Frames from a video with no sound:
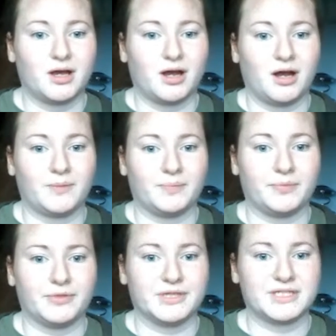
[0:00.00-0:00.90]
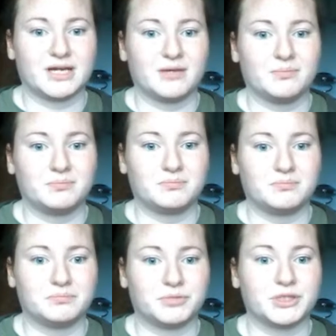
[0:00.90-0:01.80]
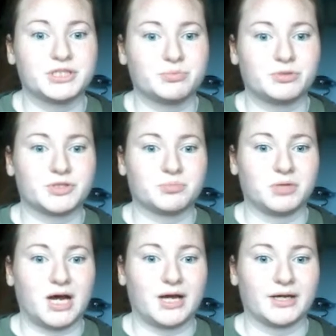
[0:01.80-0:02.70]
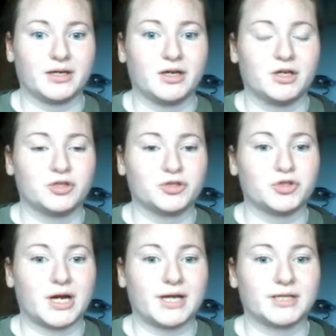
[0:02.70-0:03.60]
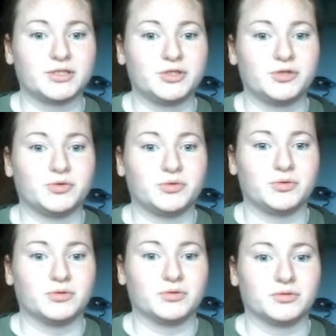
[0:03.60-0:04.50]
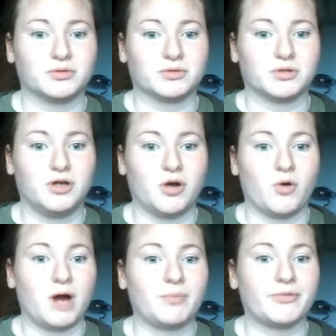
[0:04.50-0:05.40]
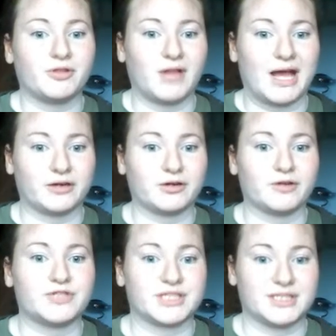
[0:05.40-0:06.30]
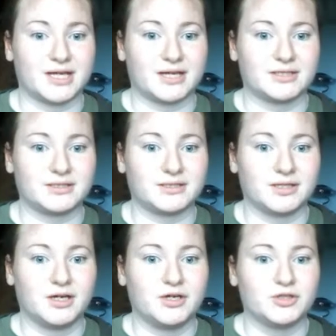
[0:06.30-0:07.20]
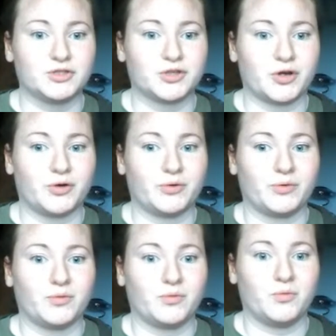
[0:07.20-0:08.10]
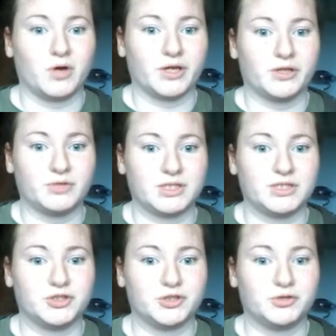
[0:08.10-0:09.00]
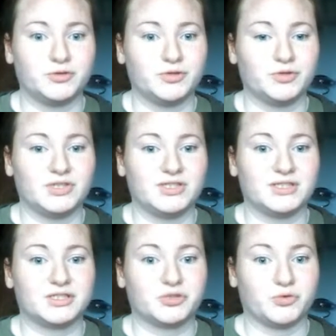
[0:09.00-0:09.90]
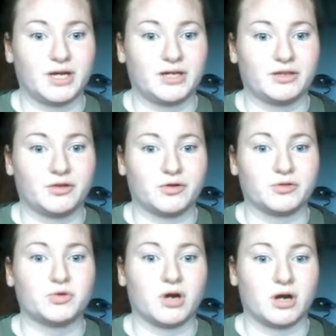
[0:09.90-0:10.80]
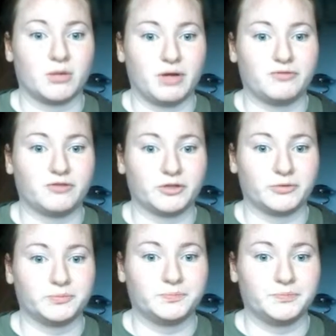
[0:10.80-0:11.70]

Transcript: Um, the same principles apply. You're trying to go up the ladder of success. So, what do you need to do? You need to discredit those who are above you.